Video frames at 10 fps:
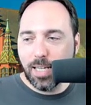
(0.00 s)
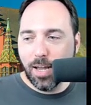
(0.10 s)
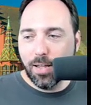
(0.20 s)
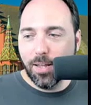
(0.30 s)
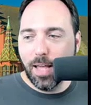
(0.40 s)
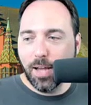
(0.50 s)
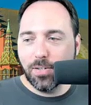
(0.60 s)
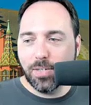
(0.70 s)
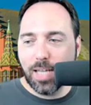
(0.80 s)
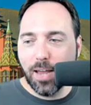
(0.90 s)

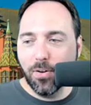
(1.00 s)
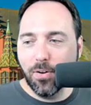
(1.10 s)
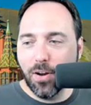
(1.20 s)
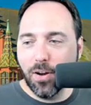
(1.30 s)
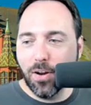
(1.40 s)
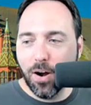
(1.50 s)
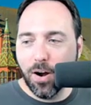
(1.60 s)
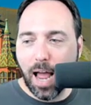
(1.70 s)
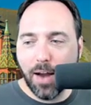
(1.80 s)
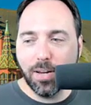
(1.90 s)

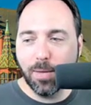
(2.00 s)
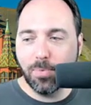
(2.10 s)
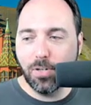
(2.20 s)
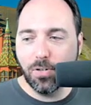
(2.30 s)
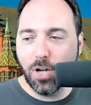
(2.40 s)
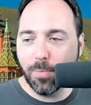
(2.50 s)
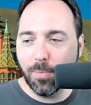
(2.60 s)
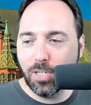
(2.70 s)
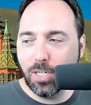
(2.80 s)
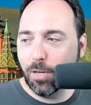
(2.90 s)
exercycle, head guard, iron
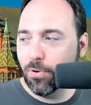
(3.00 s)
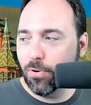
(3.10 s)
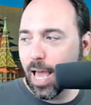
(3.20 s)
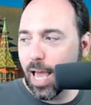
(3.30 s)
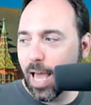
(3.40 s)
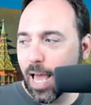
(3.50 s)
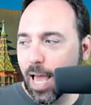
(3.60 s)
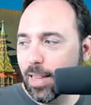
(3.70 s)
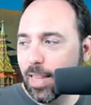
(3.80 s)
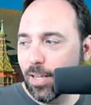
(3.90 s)
gum shield, jog machine, and
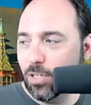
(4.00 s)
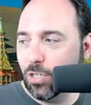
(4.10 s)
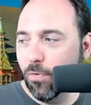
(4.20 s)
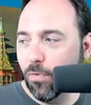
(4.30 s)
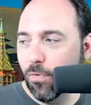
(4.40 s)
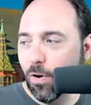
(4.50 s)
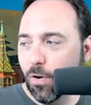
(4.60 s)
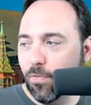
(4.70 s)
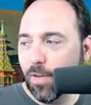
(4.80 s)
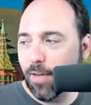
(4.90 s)
protein diet. That is
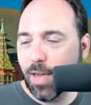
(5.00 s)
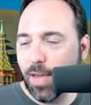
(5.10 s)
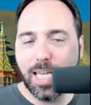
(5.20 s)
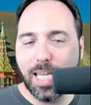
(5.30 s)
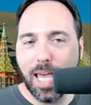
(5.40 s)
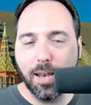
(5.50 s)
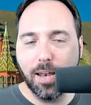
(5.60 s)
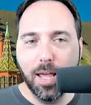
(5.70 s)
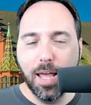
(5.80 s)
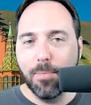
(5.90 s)
2, 4, 5,
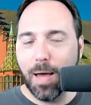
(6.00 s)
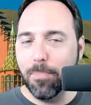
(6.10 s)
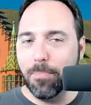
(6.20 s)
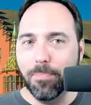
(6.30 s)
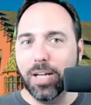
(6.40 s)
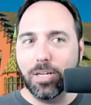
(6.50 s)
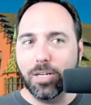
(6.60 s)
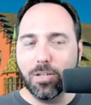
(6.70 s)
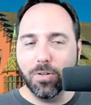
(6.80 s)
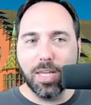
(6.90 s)
8, 10.
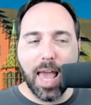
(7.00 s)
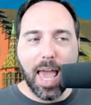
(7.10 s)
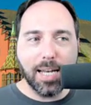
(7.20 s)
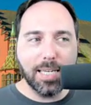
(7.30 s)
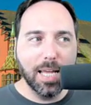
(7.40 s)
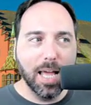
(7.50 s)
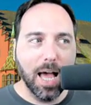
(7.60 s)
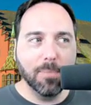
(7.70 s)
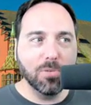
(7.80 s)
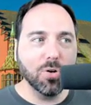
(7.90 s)
My budget is only
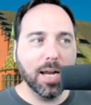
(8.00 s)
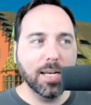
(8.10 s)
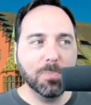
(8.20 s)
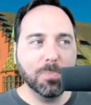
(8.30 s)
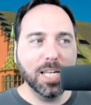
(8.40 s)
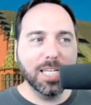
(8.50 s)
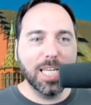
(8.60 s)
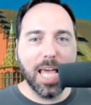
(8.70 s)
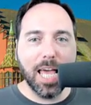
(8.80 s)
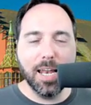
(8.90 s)
8. I'm
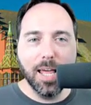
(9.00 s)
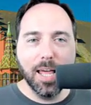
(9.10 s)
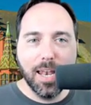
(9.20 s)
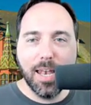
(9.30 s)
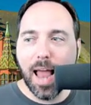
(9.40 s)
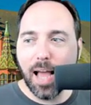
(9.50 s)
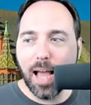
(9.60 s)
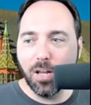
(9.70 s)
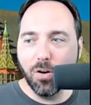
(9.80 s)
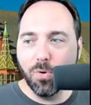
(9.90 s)
trying to spend 10.
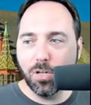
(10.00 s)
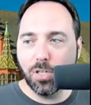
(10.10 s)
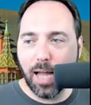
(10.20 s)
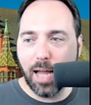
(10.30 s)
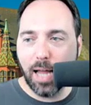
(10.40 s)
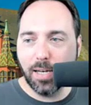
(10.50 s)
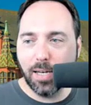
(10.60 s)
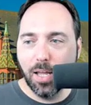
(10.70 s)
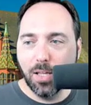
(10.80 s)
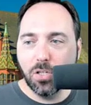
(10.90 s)
Not going to work
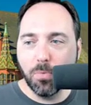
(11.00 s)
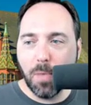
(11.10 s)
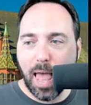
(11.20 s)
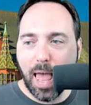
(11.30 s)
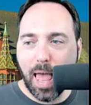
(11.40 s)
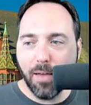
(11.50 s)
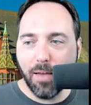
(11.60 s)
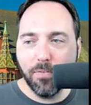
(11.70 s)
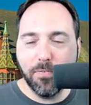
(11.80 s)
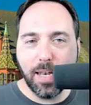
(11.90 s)
so hot. So
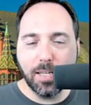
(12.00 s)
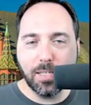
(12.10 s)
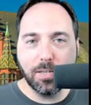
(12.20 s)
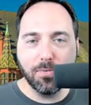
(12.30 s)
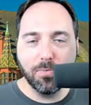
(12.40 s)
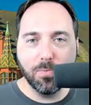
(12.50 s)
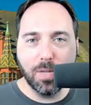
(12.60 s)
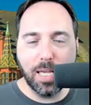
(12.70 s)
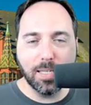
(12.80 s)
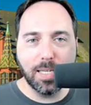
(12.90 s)
my
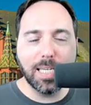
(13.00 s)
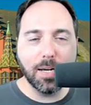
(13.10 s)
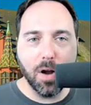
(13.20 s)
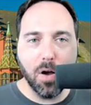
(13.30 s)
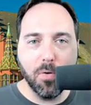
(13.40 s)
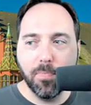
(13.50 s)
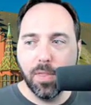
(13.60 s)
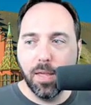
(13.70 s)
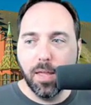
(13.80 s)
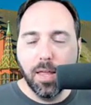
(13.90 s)
fitness is a
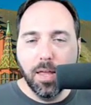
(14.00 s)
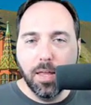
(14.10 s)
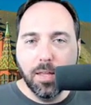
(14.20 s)
0.